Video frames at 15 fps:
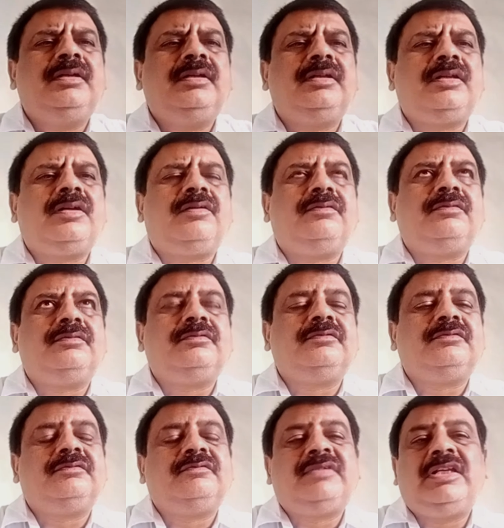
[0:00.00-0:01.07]
Now,
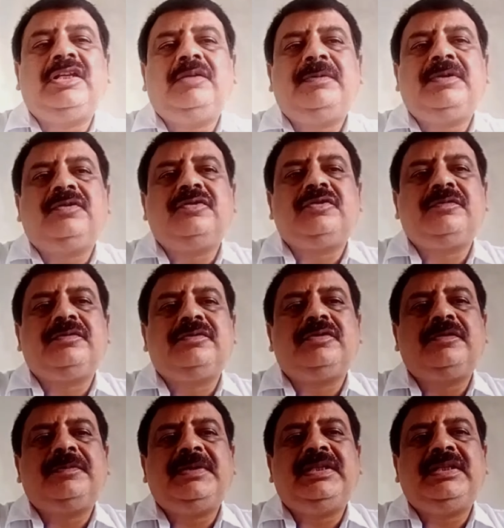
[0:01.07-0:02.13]
valuable
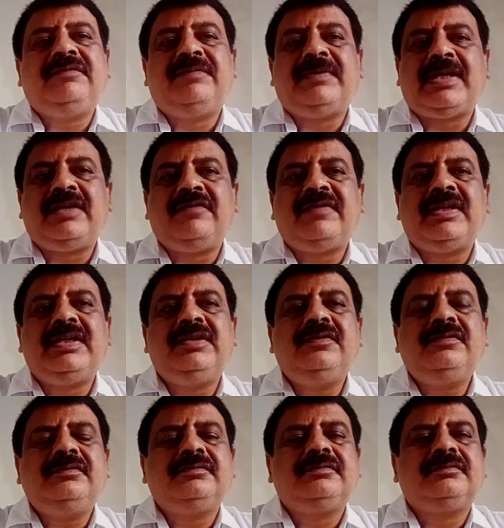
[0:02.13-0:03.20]
could be the brand value,
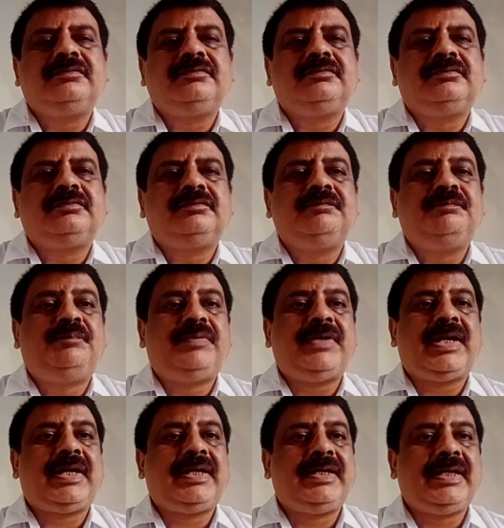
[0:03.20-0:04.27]

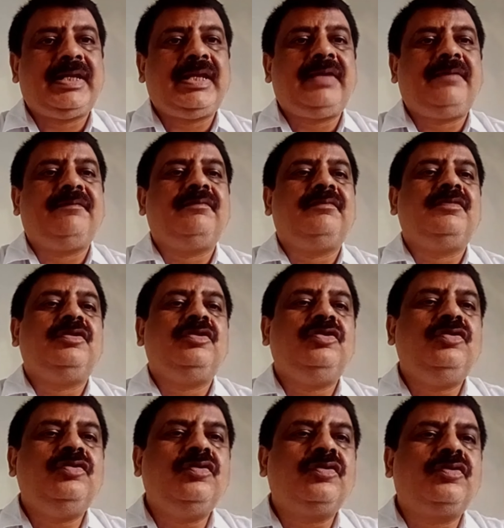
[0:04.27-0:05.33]
brand name,
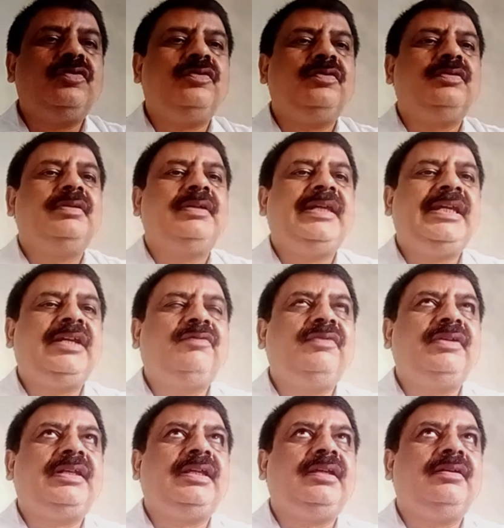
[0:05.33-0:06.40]
logo,
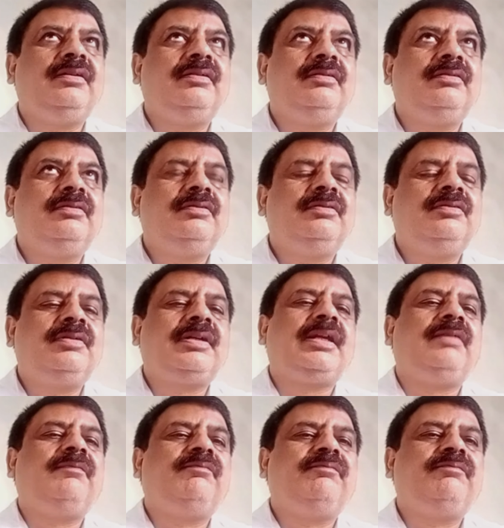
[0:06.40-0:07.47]
equity. Okay,
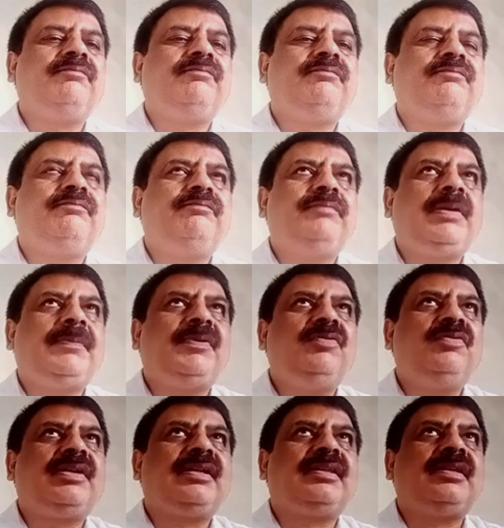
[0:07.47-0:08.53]
people
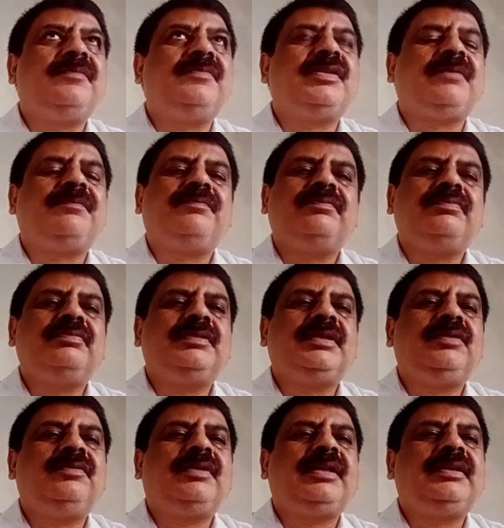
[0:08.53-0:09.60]
look at thumbs up. They
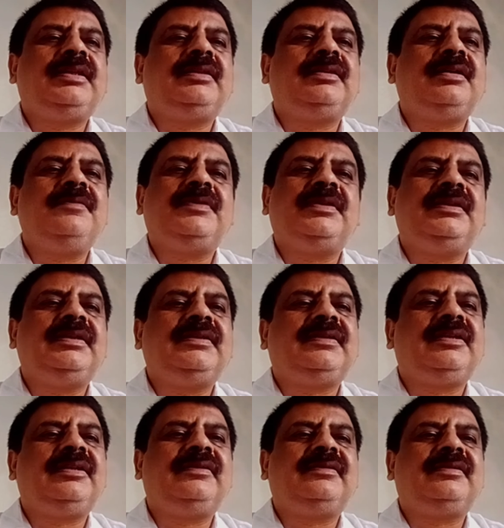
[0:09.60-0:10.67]
look at the thumbs and they
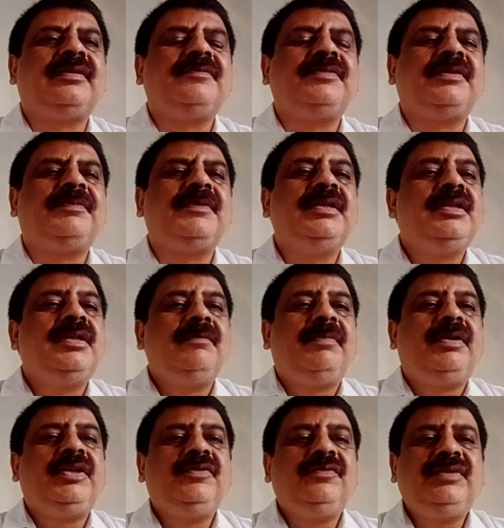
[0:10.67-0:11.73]
say it's thumbs up.
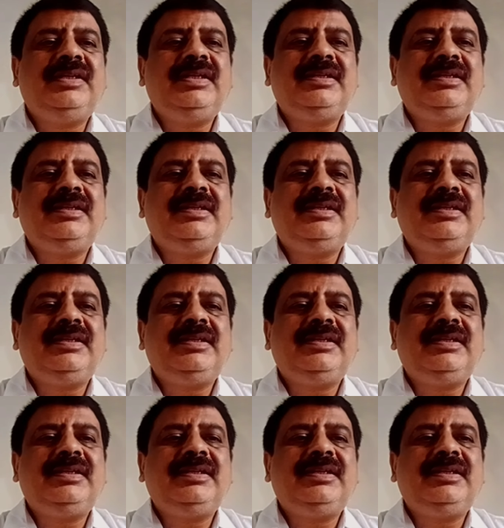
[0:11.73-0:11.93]
But do you think